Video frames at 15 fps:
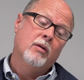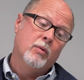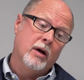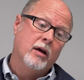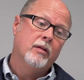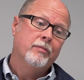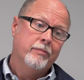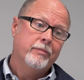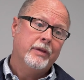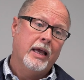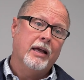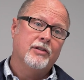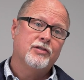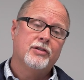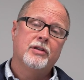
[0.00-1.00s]
Well,
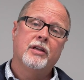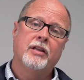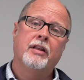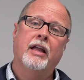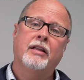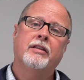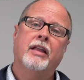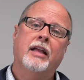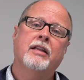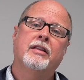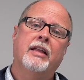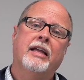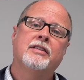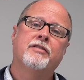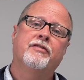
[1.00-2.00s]
yes, that, that,
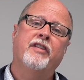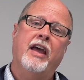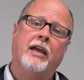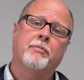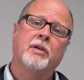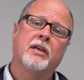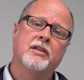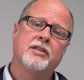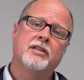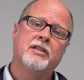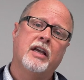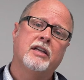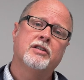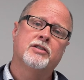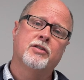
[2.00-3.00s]
that's a fact because it
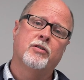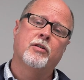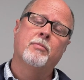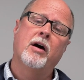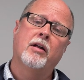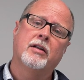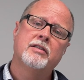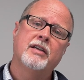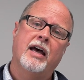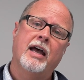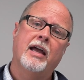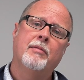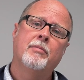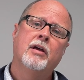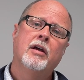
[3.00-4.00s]
takes a certain amount of
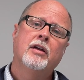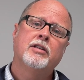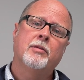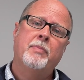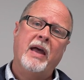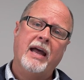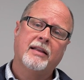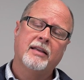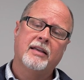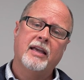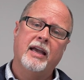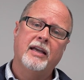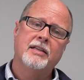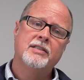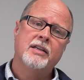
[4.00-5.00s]
time to pack the
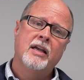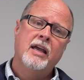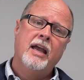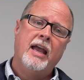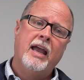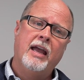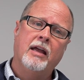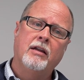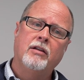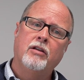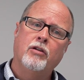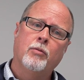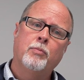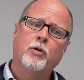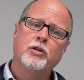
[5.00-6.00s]
case and
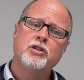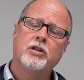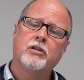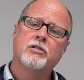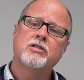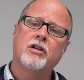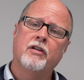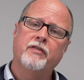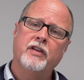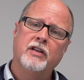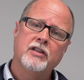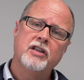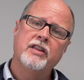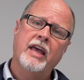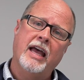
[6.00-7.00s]
you're pushing yourself
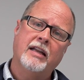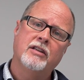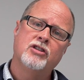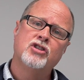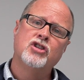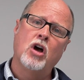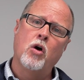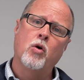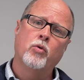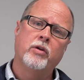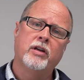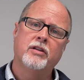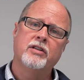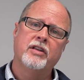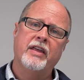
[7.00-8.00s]
into that zone,
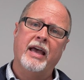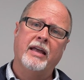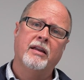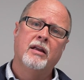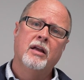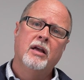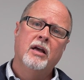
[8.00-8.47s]
into that,